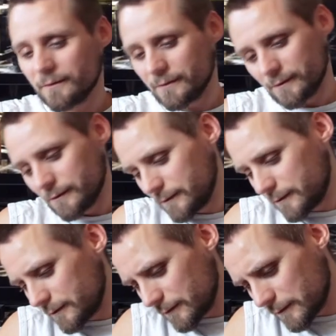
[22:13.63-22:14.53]

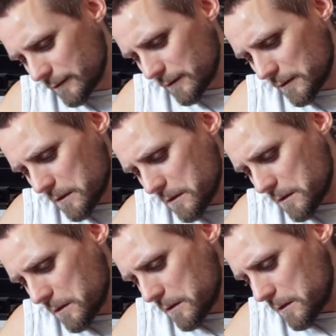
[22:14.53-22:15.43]

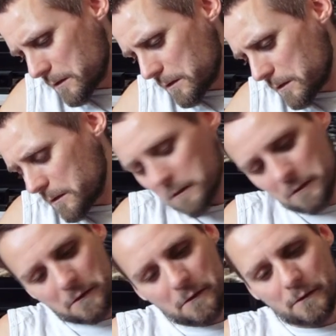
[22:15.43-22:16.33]

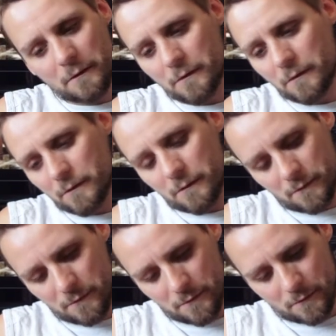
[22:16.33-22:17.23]

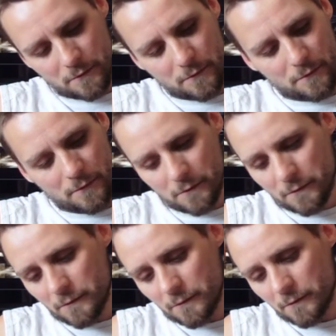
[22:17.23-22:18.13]

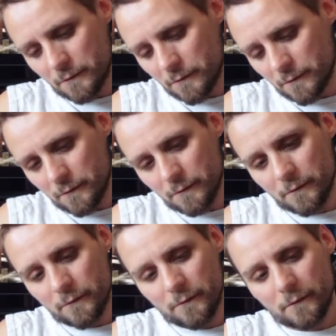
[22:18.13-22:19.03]

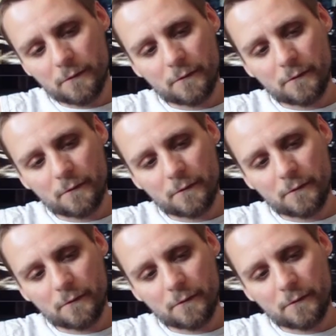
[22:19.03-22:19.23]
(silence)